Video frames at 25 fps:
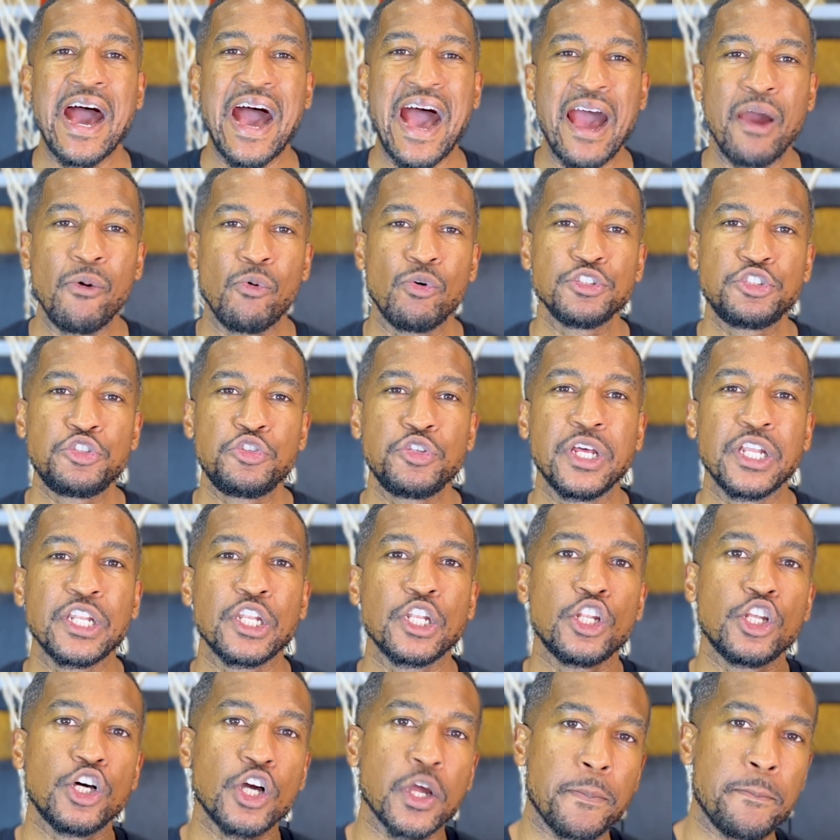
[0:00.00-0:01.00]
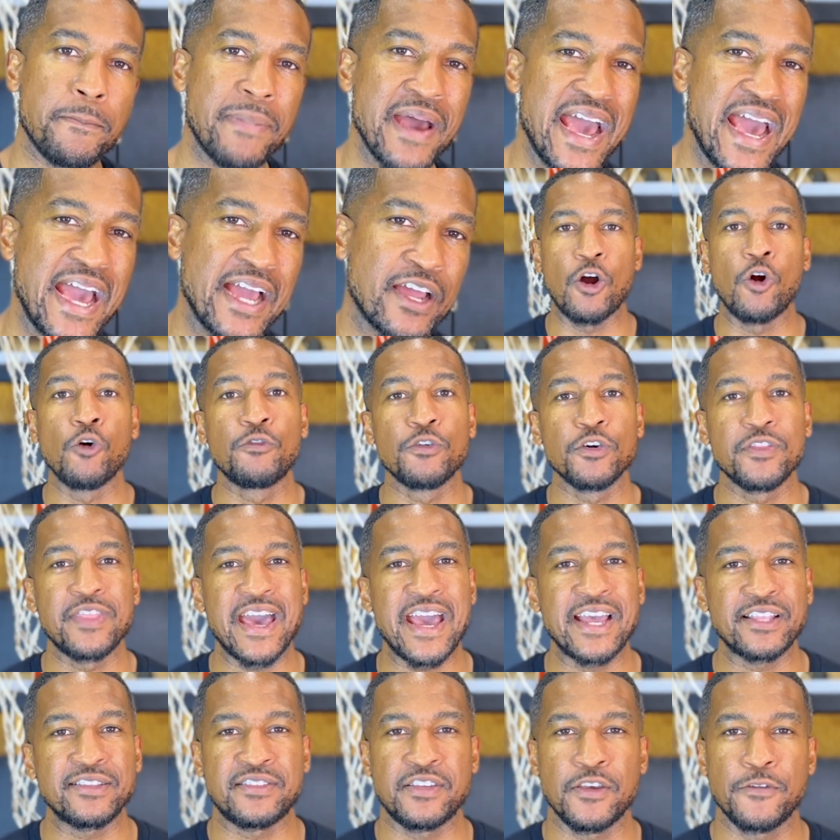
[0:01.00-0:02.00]
I want you to look back over
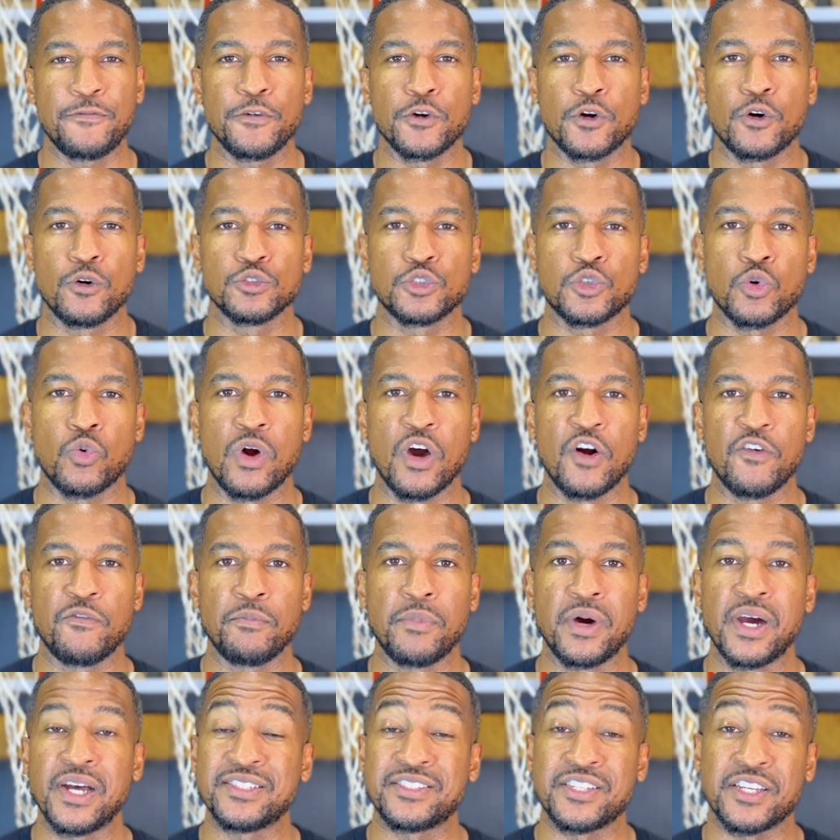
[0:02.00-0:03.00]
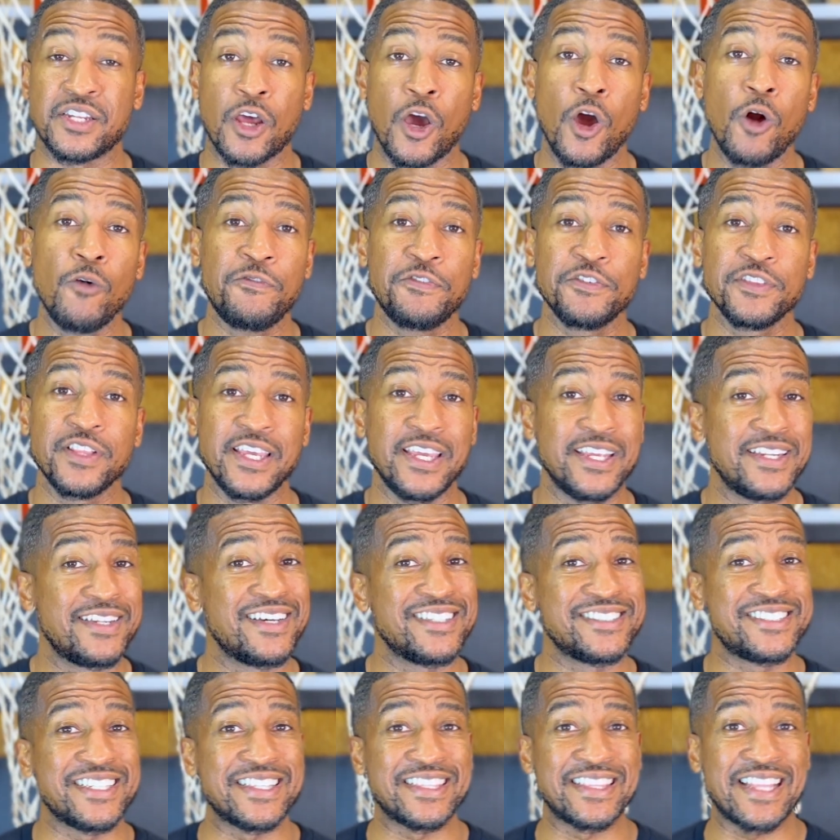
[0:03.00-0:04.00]
that difficult 12 months, and hopefully it
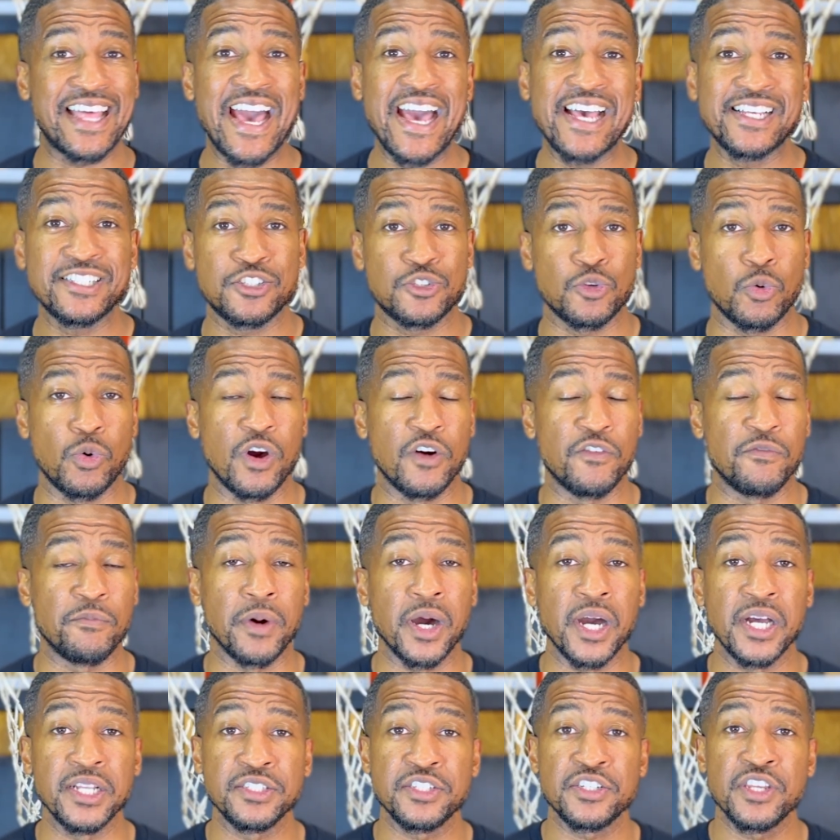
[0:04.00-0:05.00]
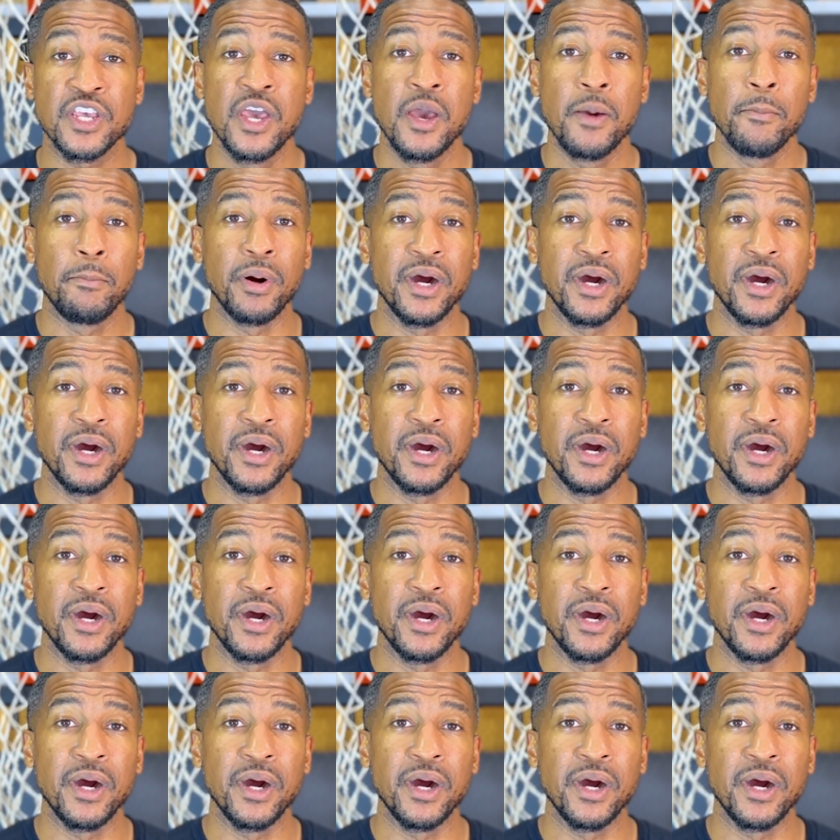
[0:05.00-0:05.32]
doesn't last 12 months.